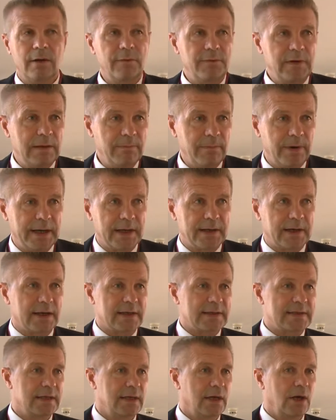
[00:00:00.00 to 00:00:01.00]

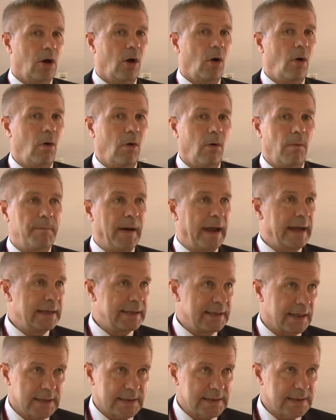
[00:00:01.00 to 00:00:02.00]
filmmakers, or
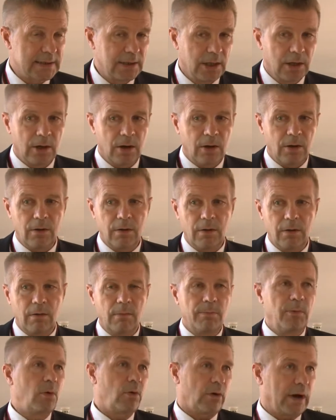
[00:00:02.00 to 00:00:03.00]
painters,
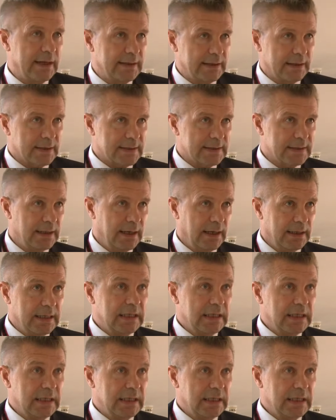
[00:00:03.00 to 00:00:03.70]
or book writers.